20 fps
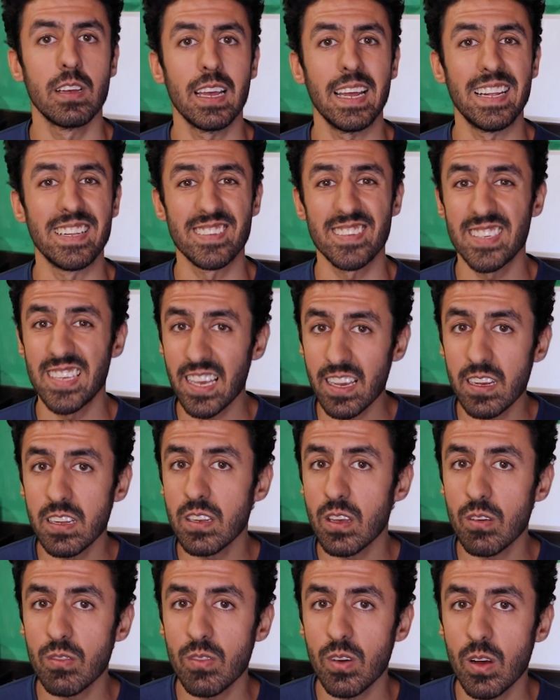And second
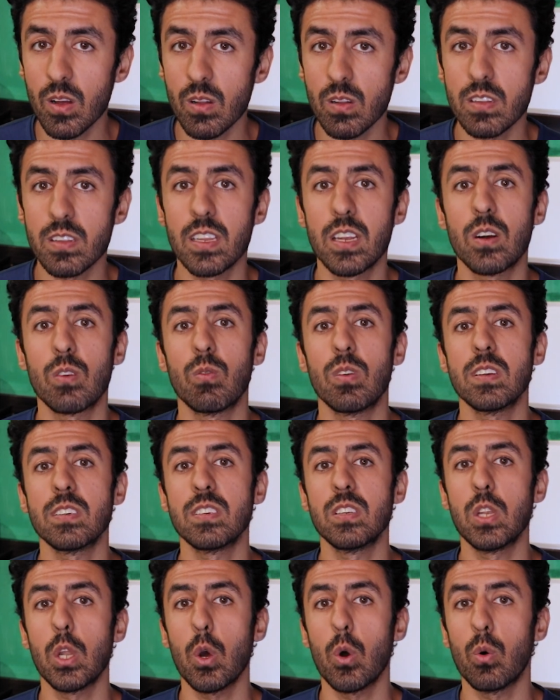of all, there was
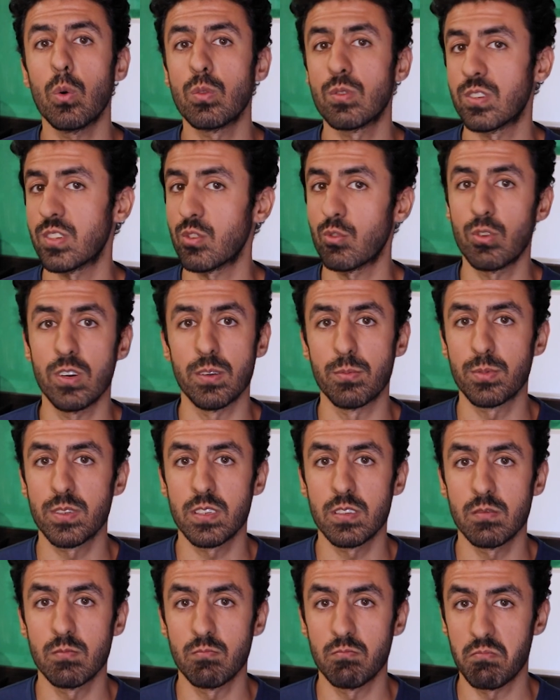no script.